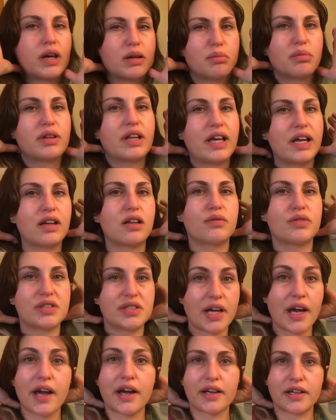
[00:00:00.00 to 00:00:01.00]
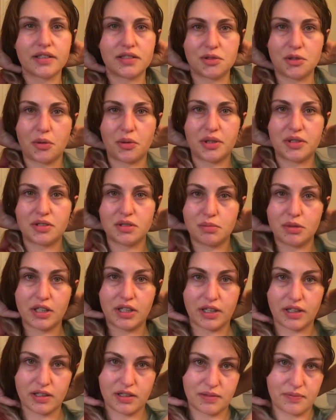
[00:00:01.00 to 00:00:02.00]
plan of attack is going to
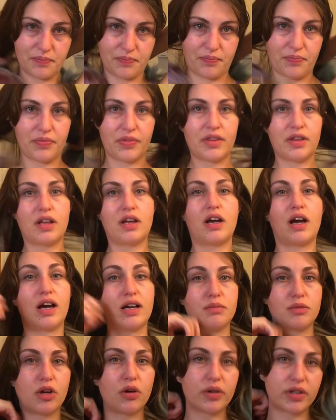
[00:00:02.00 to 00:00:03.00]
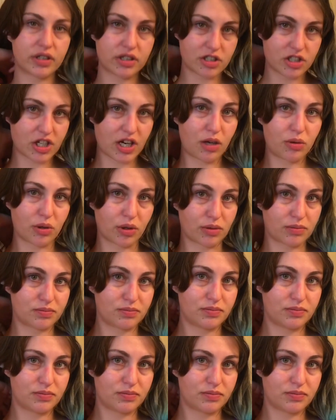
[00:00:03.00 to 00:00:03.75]
be, I'm going to shower.